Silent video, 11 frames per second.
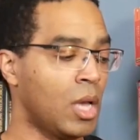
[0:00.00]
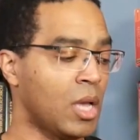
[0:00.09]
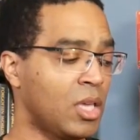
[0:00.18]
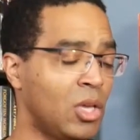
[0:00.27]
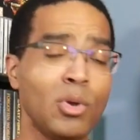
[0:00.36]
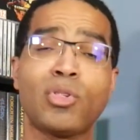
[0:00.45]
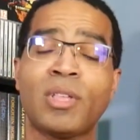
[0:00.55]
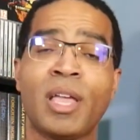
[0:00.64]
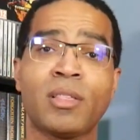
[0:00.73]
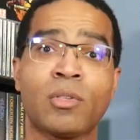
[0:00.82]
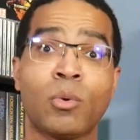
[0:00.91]
huge
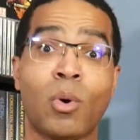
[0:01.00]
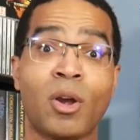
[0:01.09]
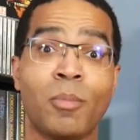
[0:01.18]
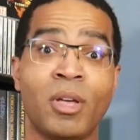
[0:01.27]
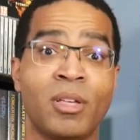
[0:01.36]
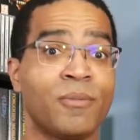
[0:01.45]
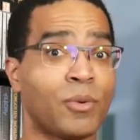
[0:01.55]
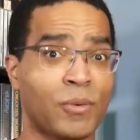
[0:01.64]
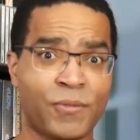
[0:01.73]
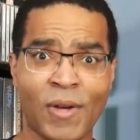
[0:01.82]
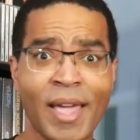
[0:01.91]
thanks to Watermelon for
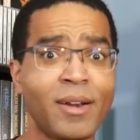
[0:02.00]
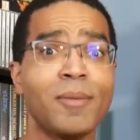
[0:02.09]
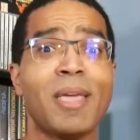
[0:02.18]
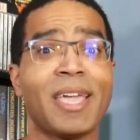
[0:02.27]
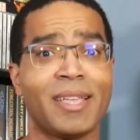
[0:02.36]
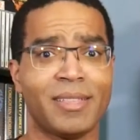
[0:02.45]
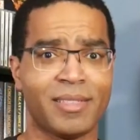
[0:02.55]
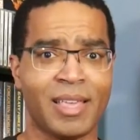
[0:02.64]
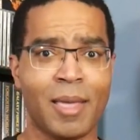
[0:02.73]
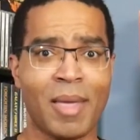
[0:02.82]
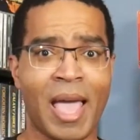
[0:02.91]
finally making this
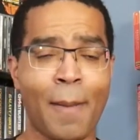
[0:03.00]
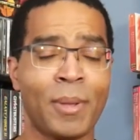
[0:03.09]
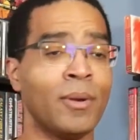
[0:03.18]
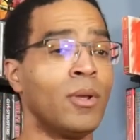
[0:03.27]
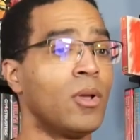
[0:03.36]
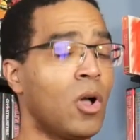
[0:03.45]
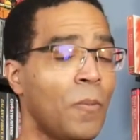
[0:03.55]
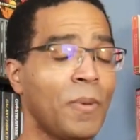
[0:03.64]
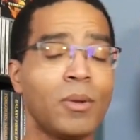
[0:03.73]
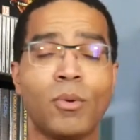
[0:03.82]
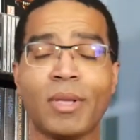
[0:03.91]
game happen.
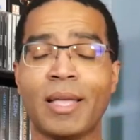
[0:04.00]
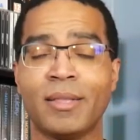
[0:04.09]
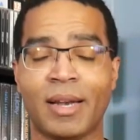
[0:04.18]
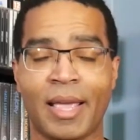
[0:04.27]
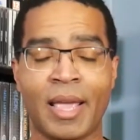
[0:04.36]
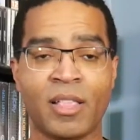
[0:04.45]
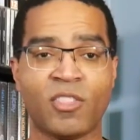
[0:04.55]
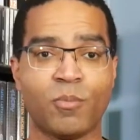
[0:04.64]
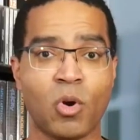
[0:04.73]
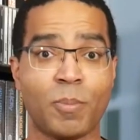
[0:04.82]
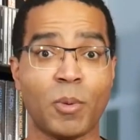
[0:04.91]
Hopefully, we'll get into the hands
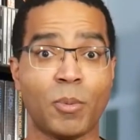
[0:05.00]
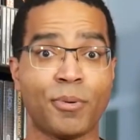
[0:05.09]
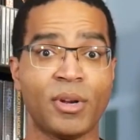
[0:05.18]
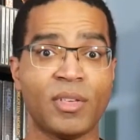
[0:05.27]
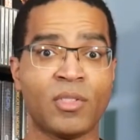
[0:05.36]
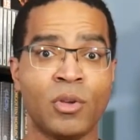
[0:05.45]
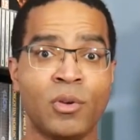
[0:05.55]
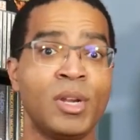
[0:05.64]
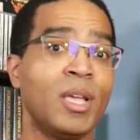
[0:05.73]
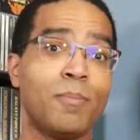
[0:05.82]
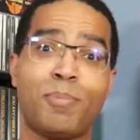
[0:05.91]
of more people pretty soon.
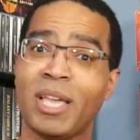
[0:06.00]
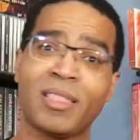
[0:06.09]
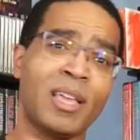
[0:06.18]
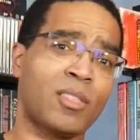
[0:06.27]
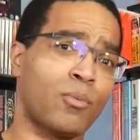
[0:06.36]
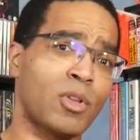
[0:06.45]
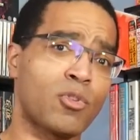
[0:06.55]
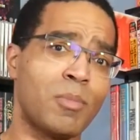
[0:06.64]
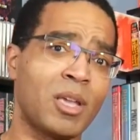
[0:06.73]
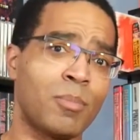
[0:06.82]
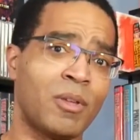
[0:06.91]
Big thanks to Retro
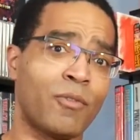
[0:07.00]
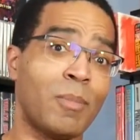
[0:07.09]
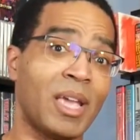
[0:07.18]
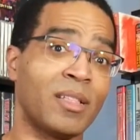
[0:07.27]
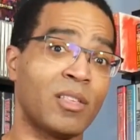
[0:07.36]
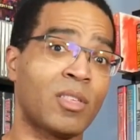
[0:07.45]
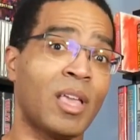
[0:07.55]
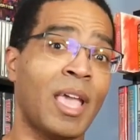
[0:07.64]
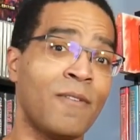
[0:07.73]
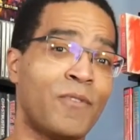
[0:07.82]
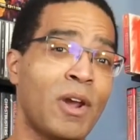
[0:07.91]
Megabit for making this
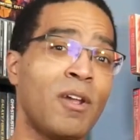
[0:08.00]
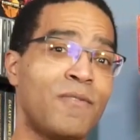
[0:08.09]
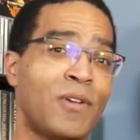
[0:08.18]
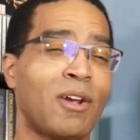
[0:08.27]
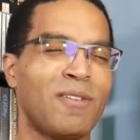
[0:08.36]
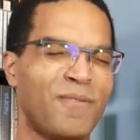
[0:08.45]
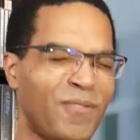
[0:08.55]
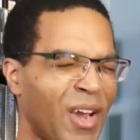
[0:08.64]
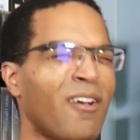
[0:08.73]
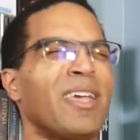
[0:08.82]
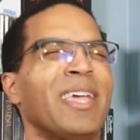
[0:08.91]
a very, very,
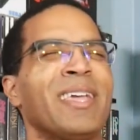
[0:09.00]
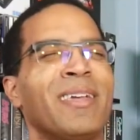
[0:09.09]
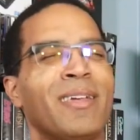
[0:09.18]
very